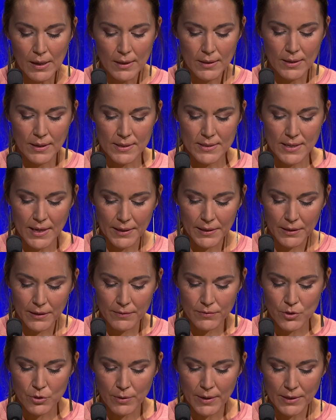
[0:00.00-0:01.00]
the
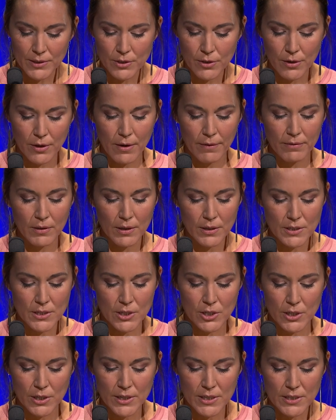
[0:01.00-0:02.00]
executive director of the
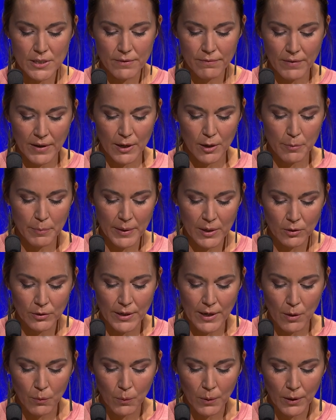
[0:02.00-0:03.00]
Indigenous Environmental
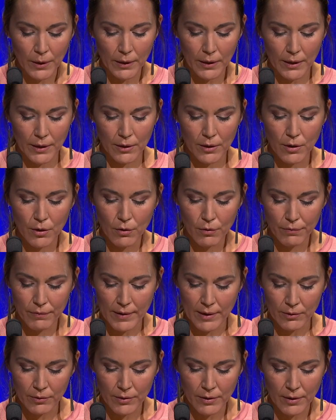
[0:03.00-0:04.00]
Network and co
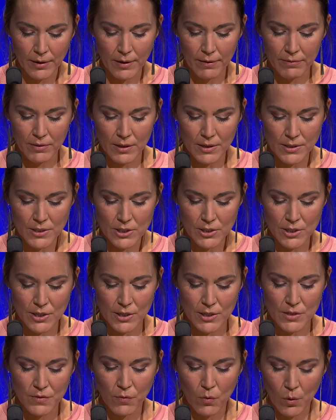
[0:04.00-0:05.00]
founder of the
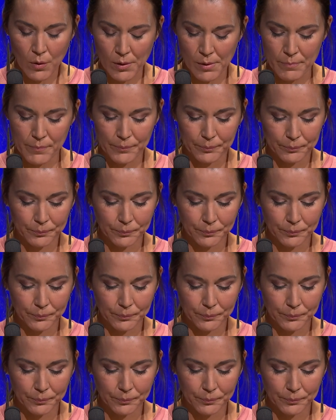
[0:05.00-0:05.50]
Indigenous Forum.